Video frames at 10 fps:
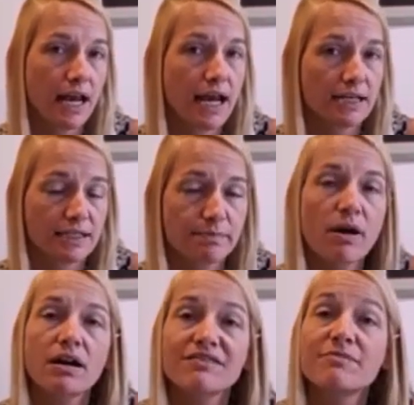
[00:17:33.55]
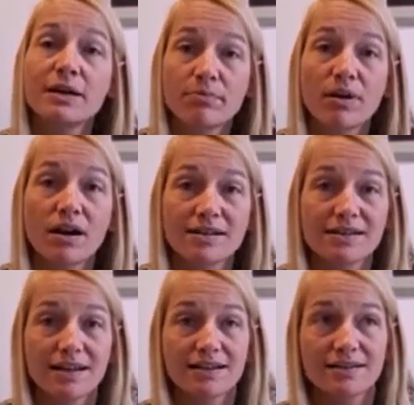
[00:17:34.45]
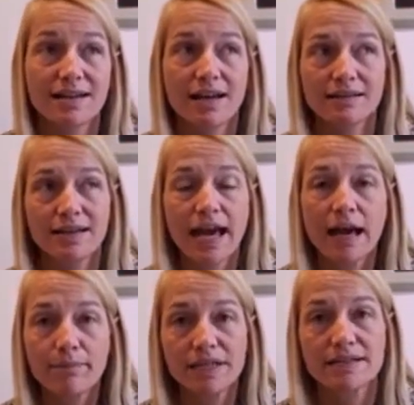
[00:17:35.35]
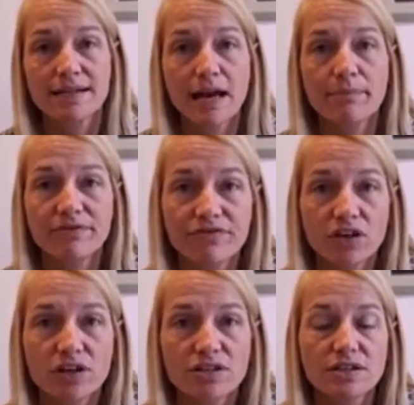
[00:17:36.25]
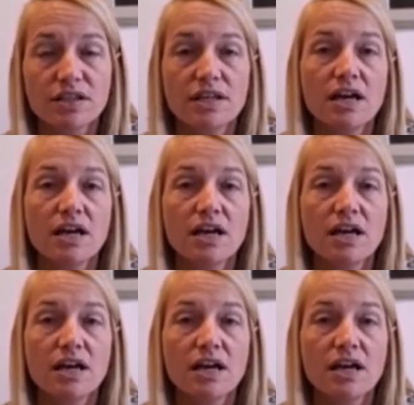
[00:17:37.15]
as part of my process that the happiness happened first.